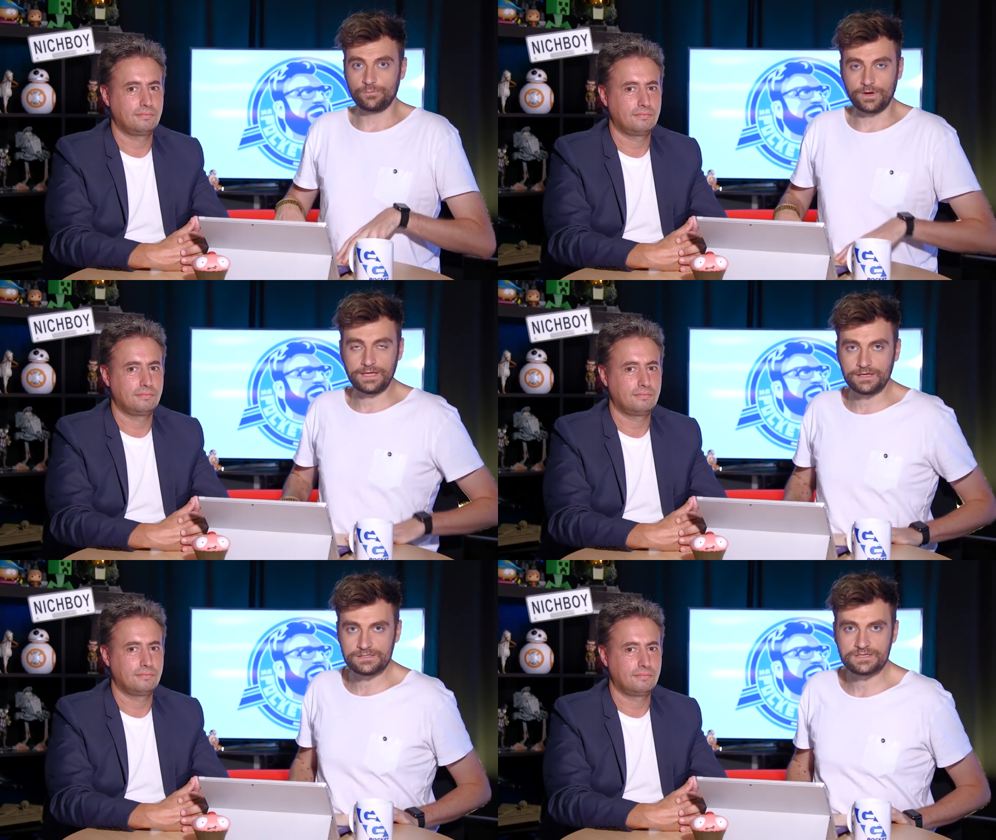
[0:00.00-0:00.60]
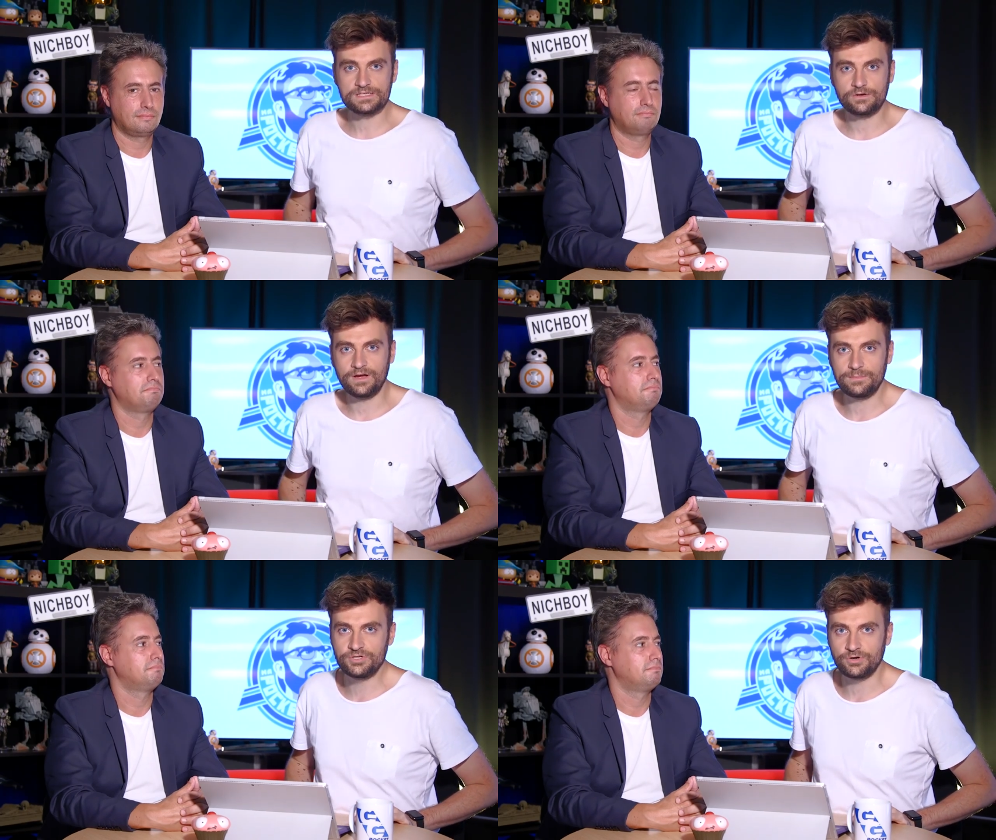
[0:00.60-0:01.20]
Speaker 1: Awakens, and
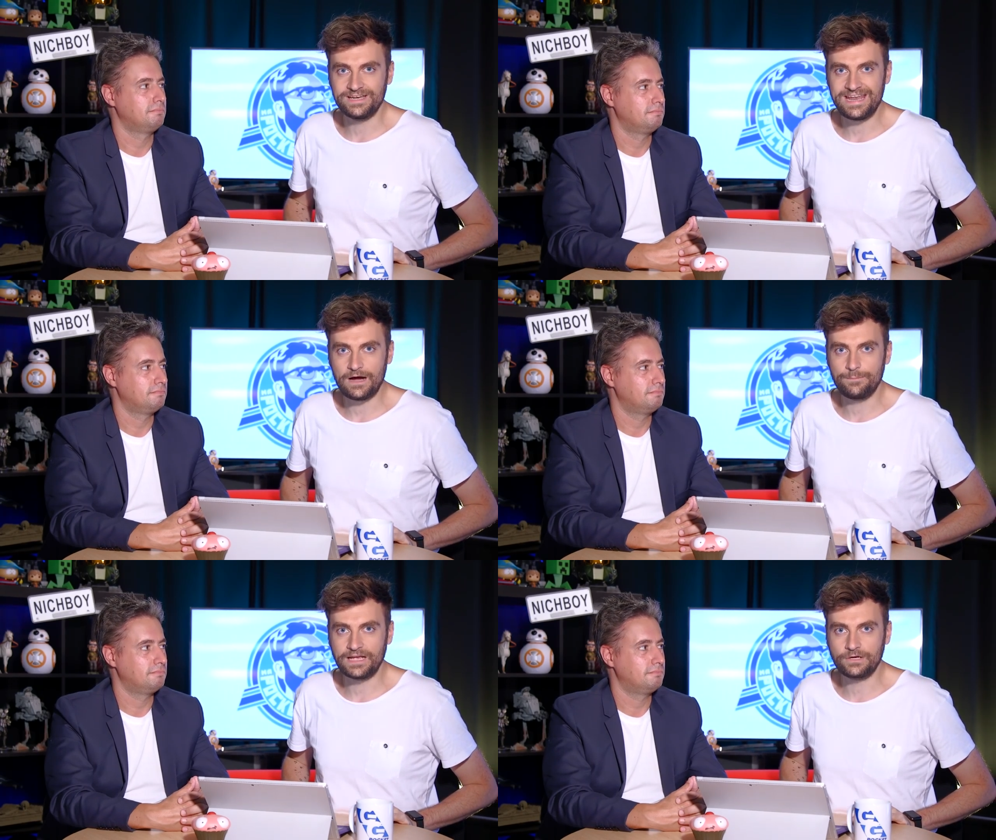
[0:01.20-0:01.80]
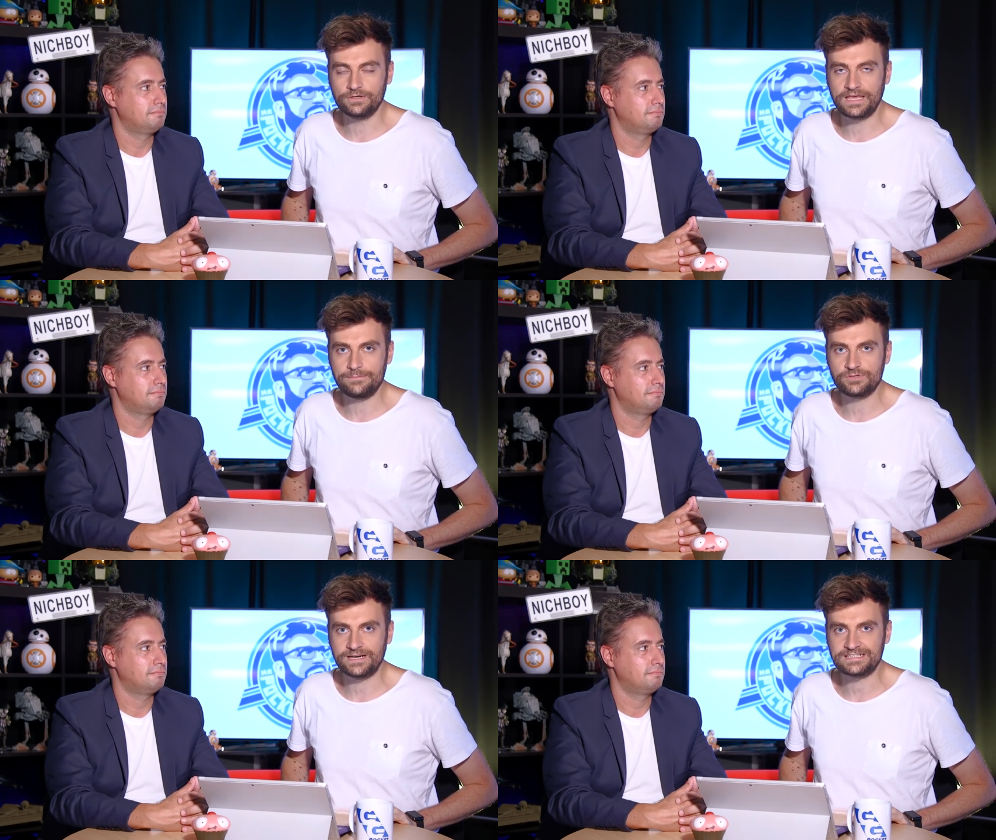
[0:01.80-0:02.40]
so I am joined now by
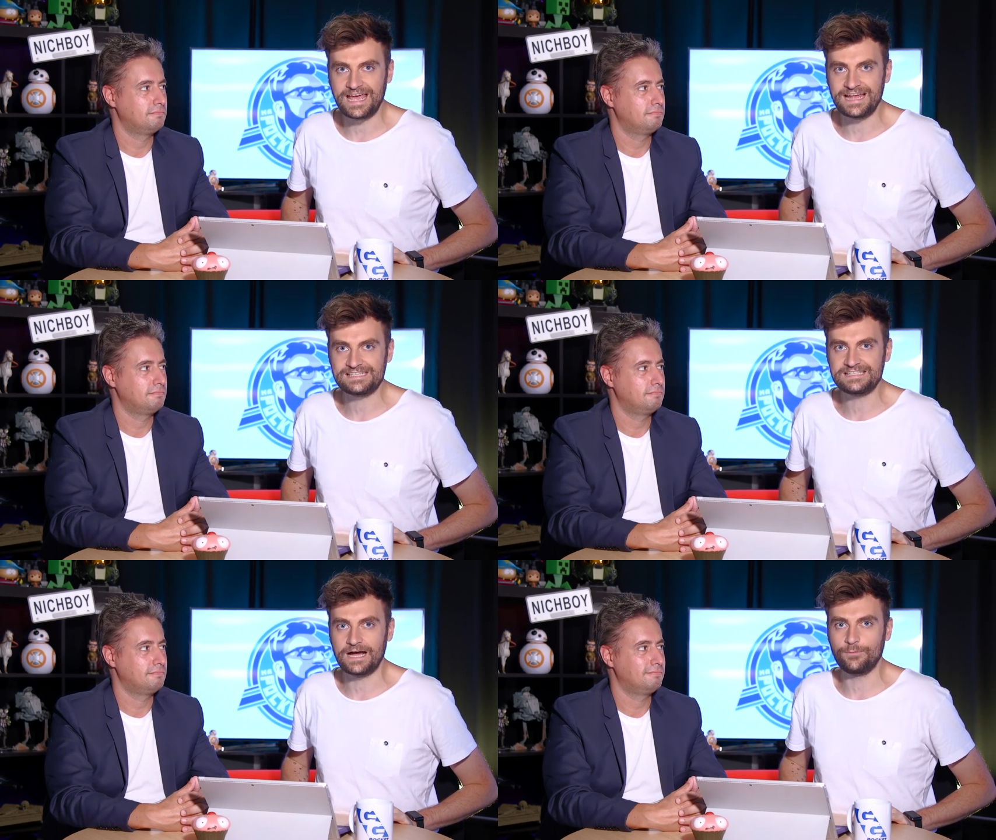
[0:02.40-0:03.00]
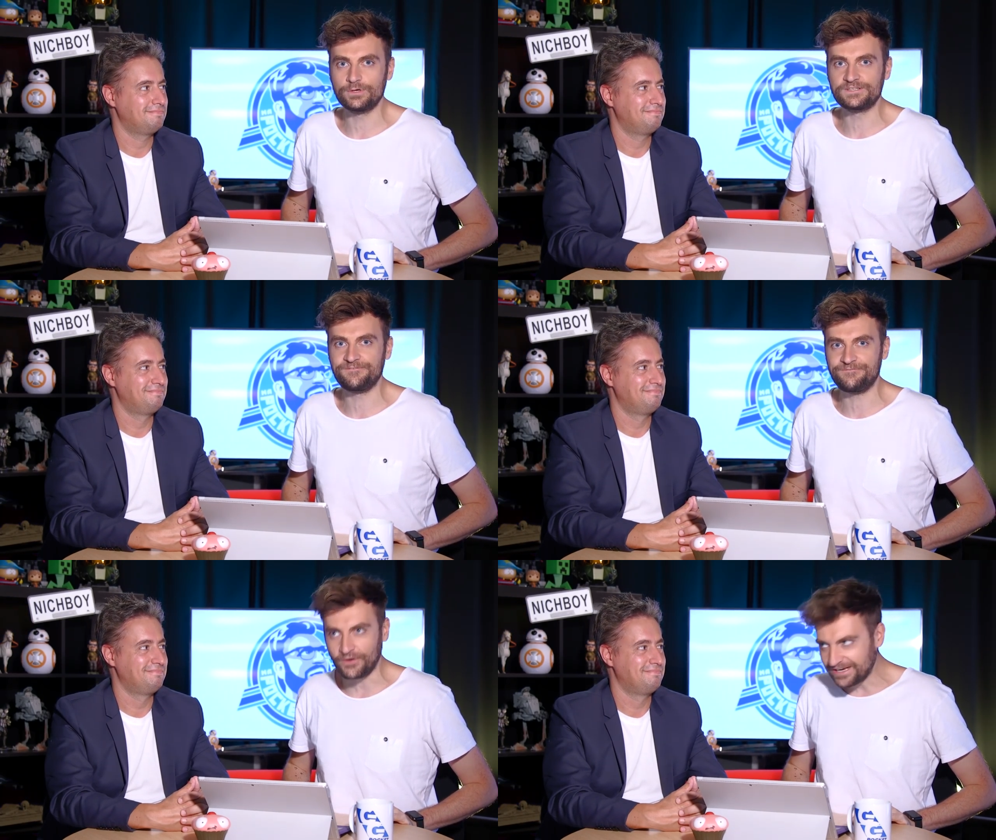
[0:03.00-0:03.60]
good game director and Star
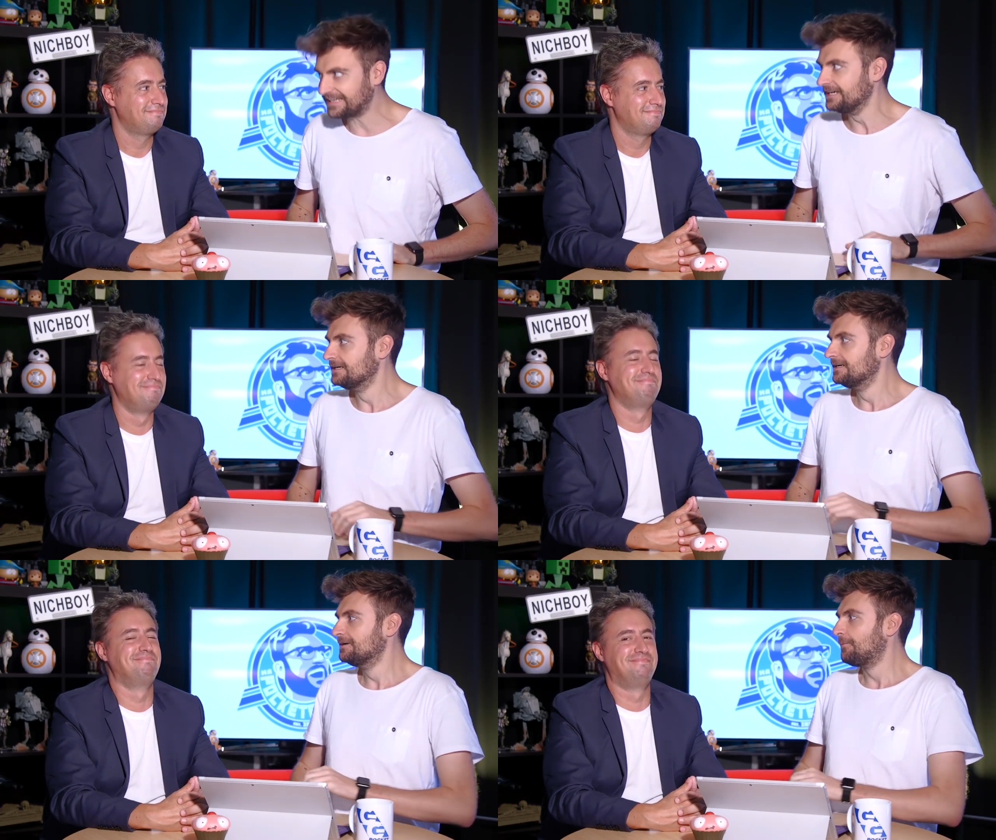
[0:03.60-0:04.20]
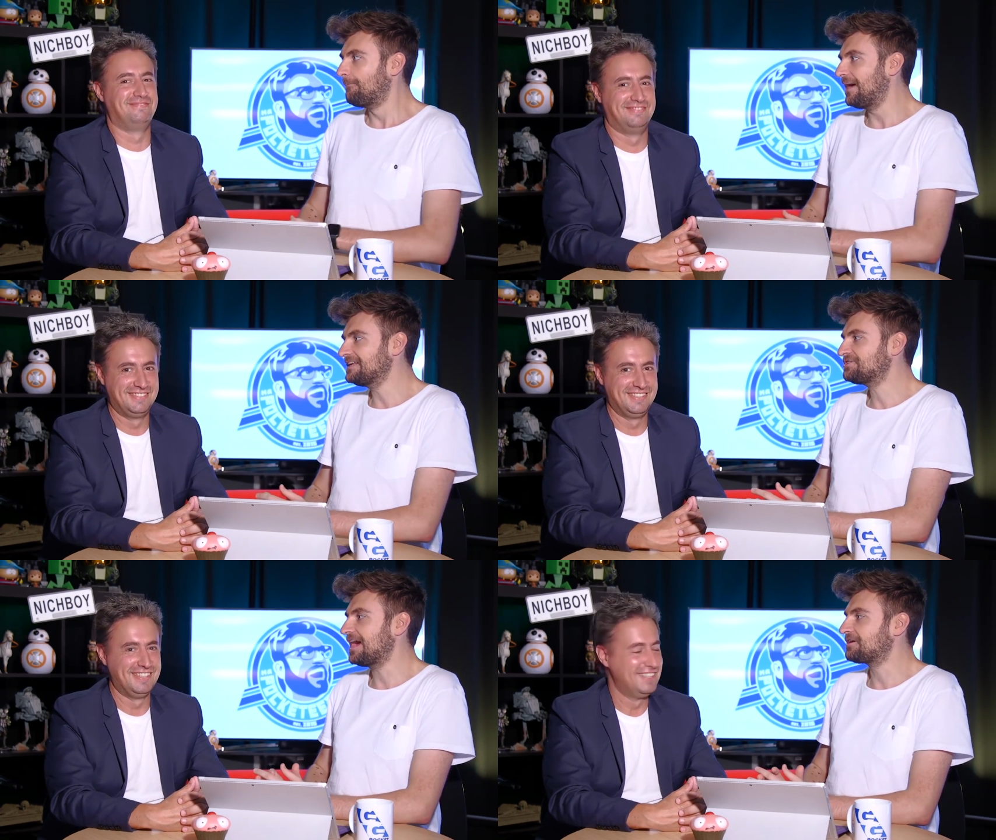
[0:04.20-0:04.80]
Wars freak,
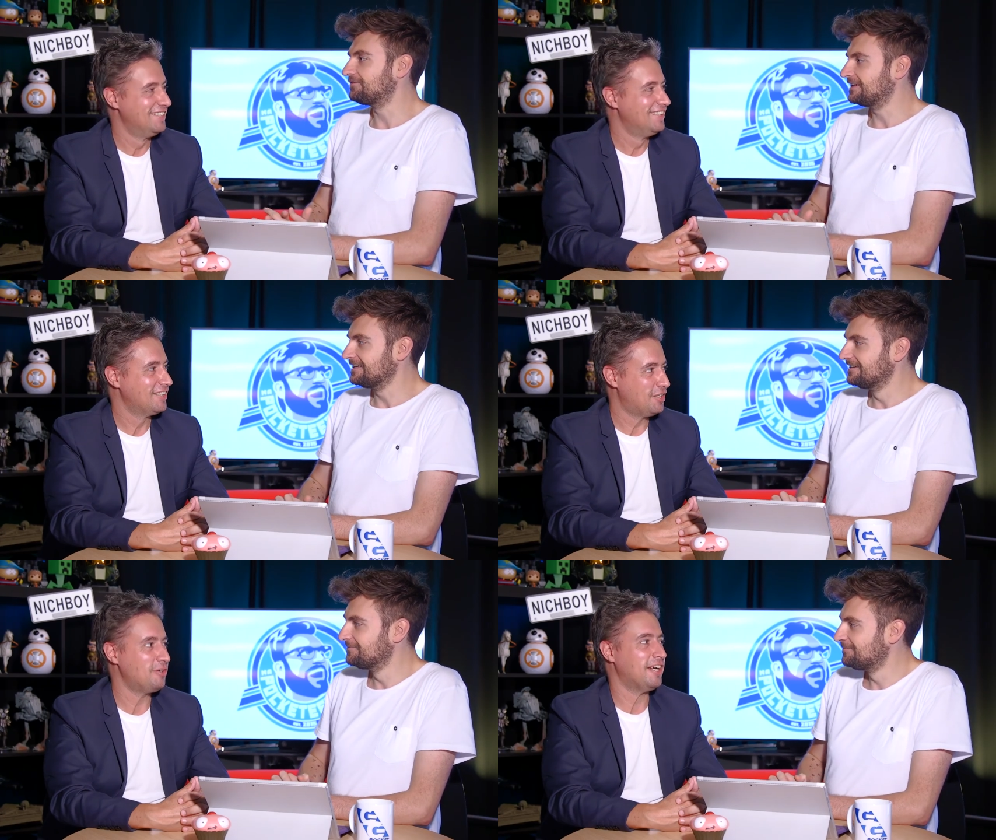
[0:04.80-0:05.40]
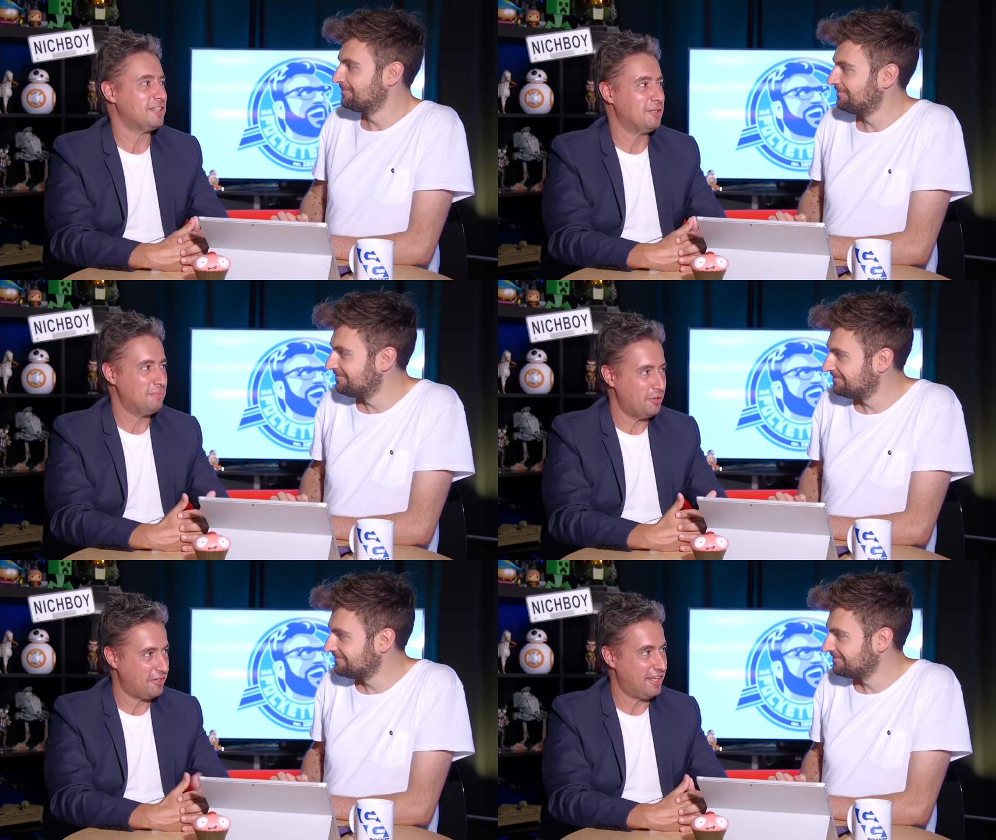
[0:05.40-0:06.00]
Ben Shackelford.
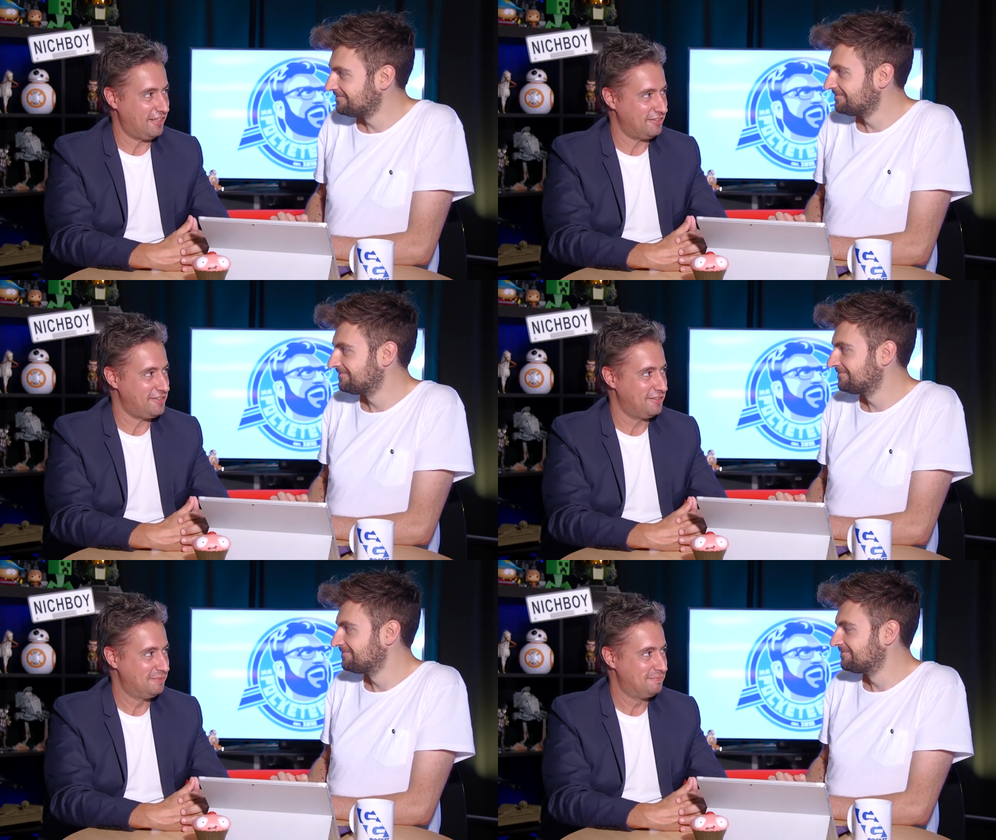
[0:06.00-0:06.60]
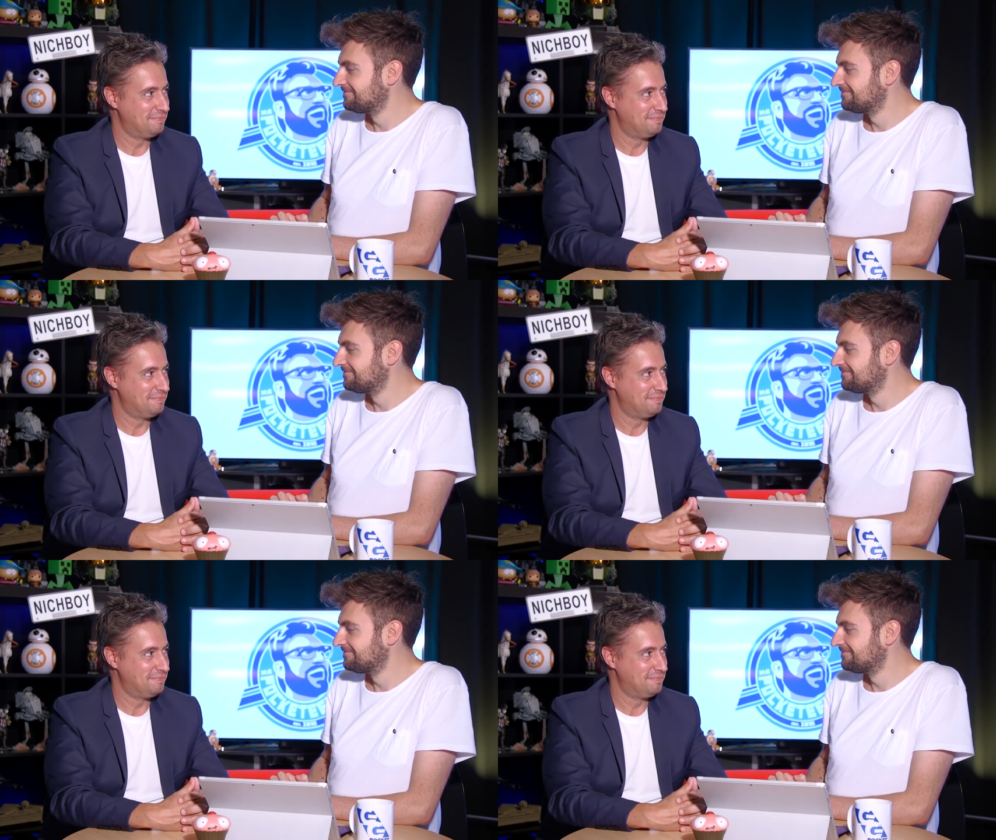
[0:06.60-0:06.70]
Correct, on both accounts.